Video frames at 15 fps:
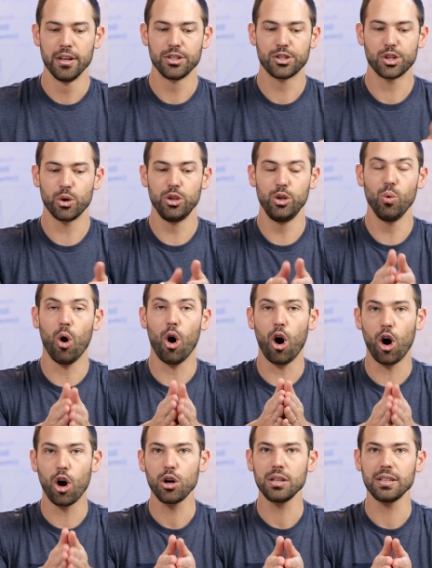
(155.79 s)
So you
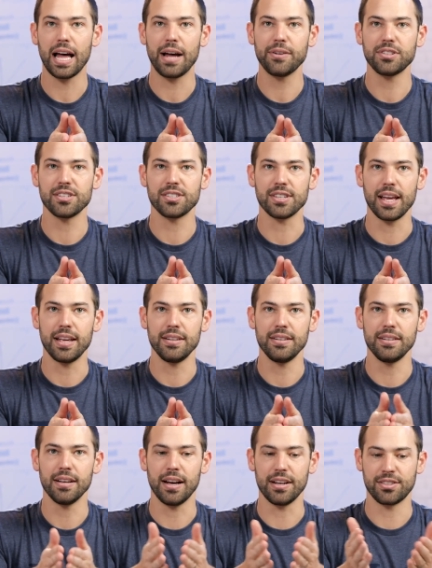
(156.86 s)
are allowed to
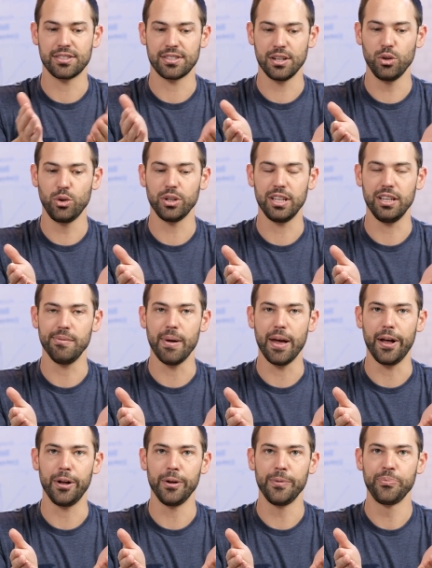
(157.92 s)
send a single
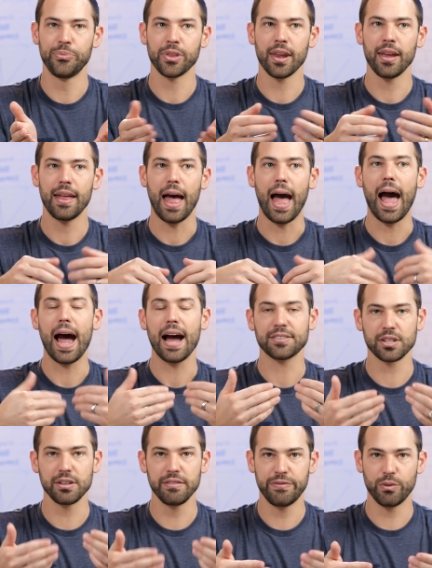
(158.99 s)
email
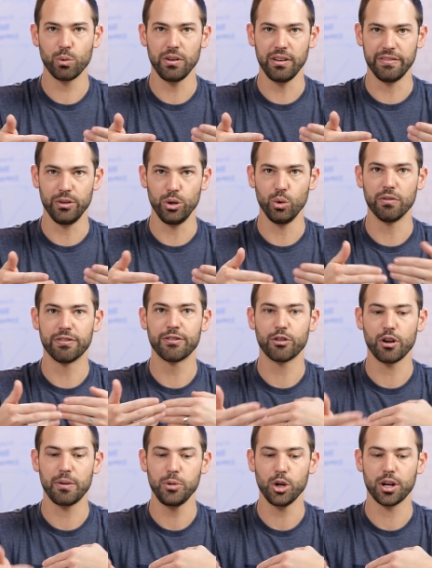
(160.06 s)
asking for a review
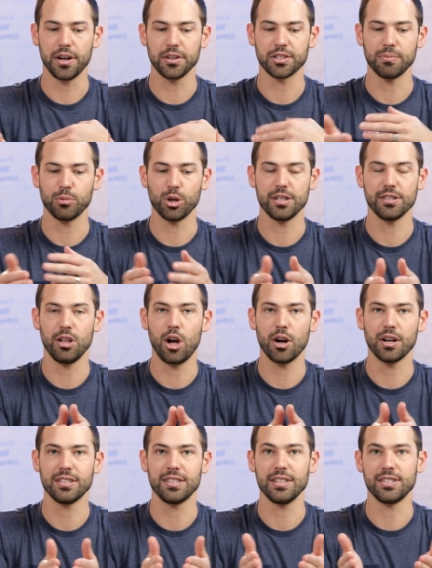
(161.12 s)
from your customer as
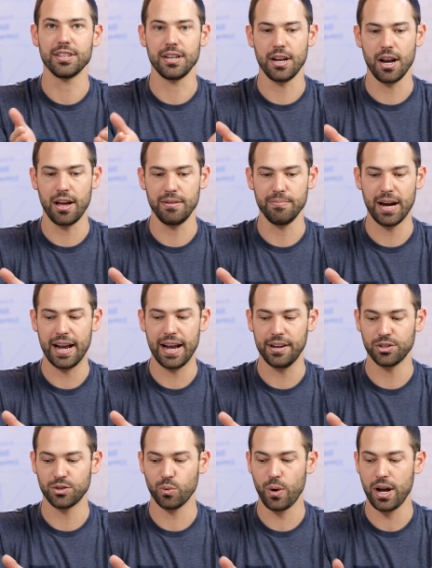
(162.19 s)
long as it's in an
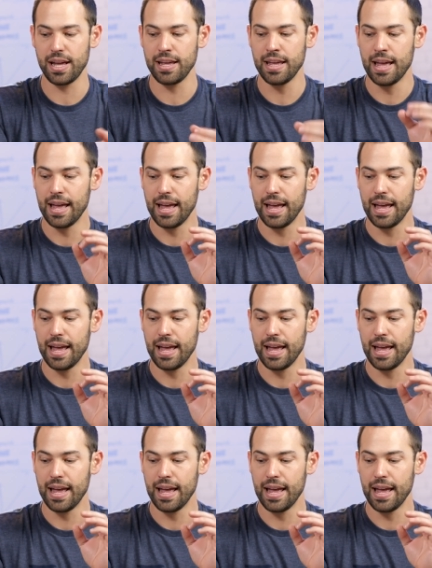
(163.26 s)
unbiased way